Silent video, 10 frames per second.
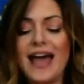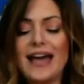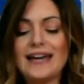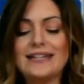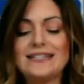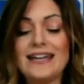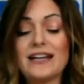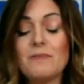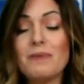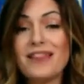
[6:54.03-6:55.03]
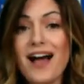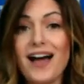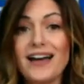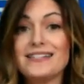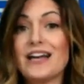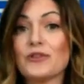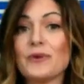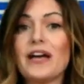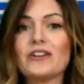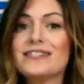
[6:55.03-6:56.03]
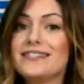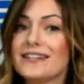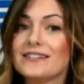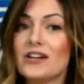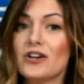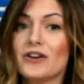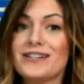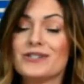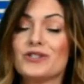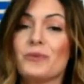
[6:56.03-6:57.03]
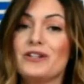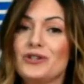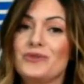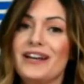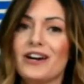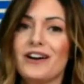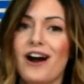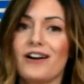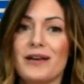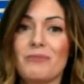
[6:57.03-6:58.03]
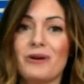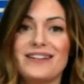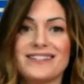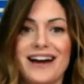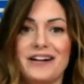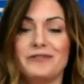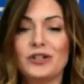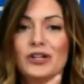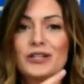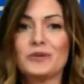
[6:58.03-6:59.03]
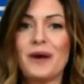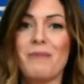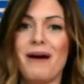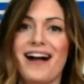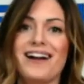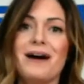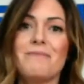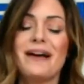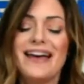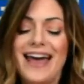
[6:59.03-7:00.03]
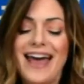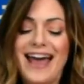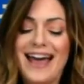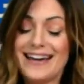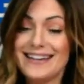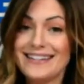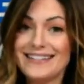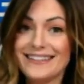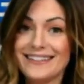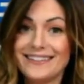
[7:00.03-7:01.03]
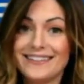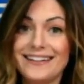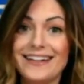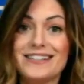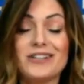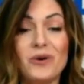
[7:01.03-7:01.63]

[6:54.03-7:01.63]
And it applies at three hundred sixty degrees. So we do need our, our heat press to kind of cook its way back up. And it's